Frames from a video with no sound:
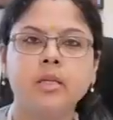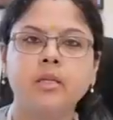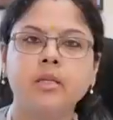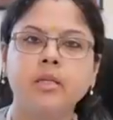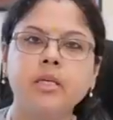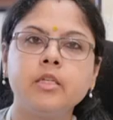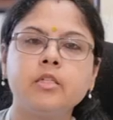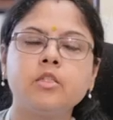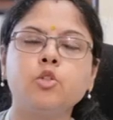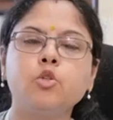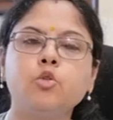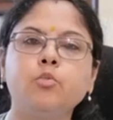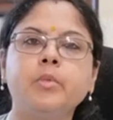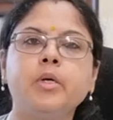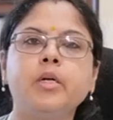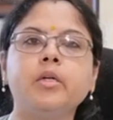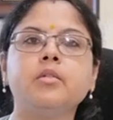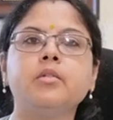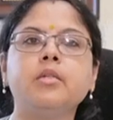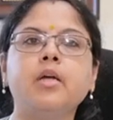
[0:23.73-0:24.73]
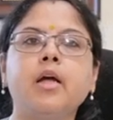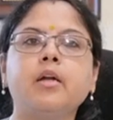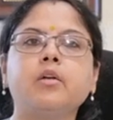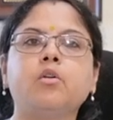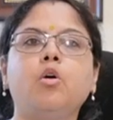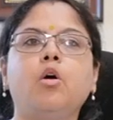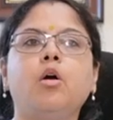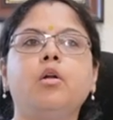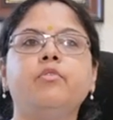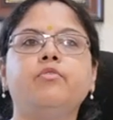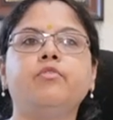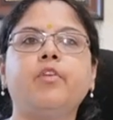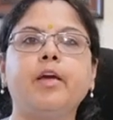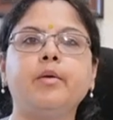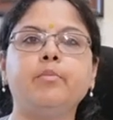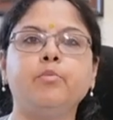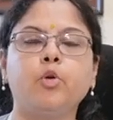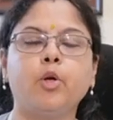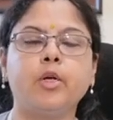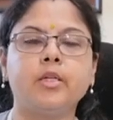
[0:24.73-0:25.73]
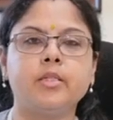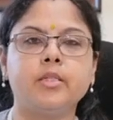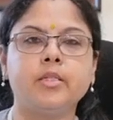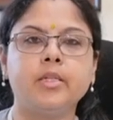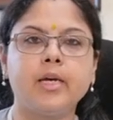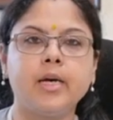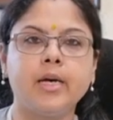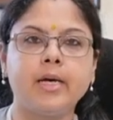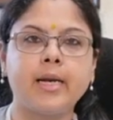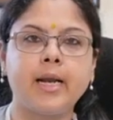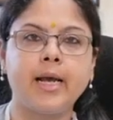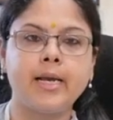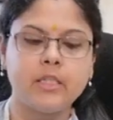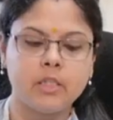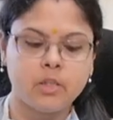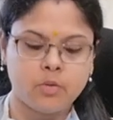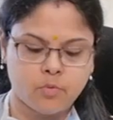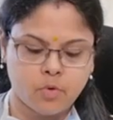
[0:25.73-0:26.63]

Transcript: These tumors are called fibroids. They arise